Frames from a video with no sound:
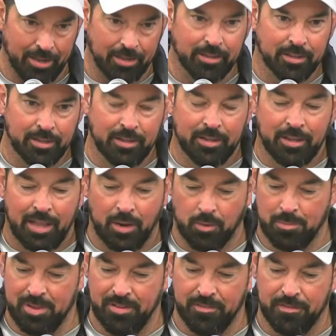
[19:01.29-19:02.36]
And we're
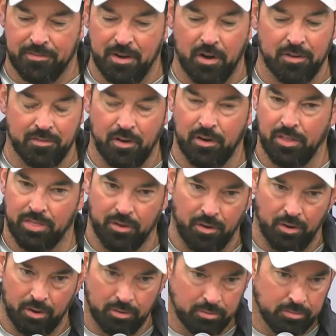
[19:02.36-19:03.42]
being very, very
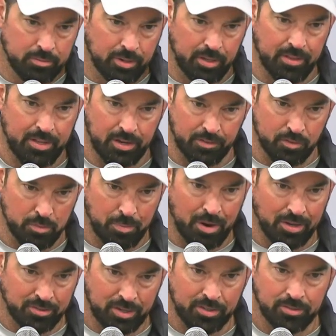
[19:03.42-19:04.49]
thorough in the interview
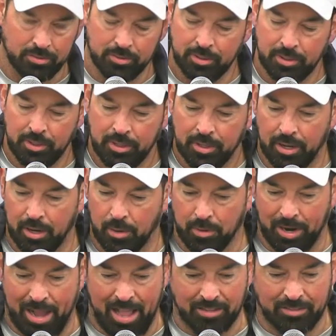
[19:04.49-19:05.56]
process. We're
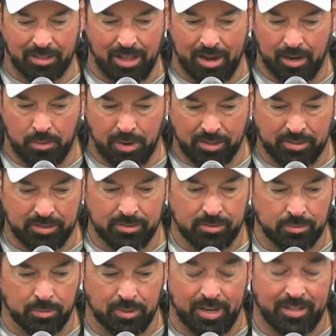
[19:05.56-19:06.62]
going to ask a lot of
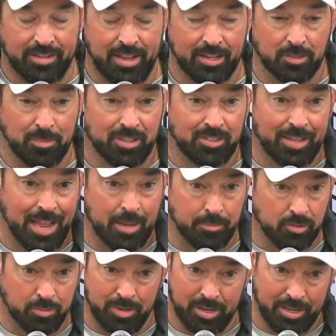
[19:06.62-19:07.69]
questions. We're going to take as much time
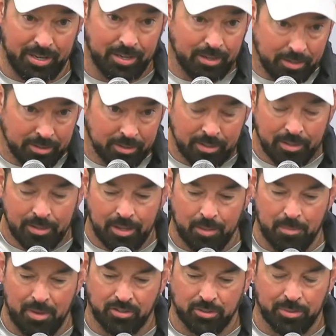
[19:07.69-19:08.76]
as we need and
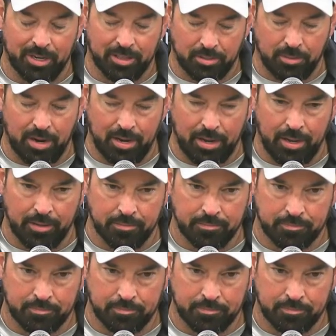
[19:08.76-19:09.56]
make sure we get the right guy.